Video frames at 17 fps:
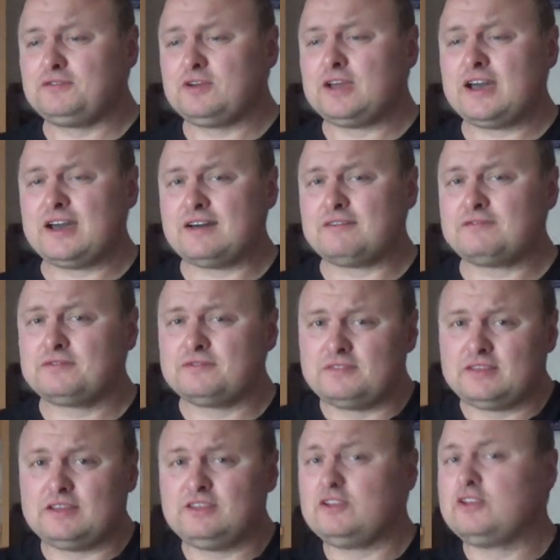you have,
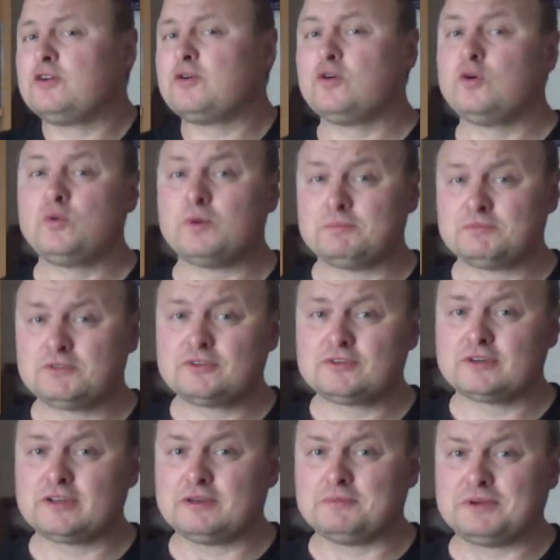then you know who I'm
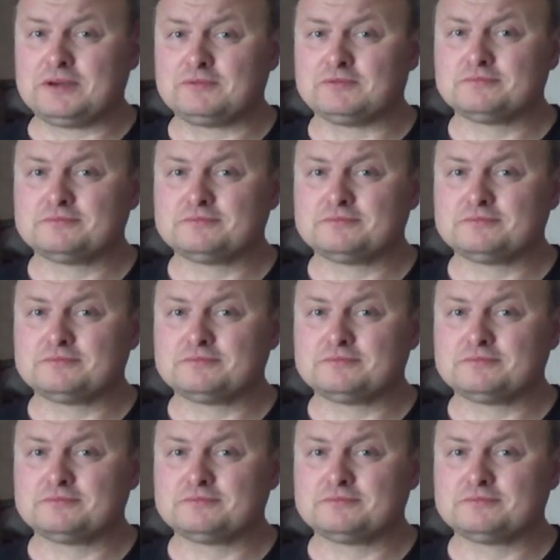talking about.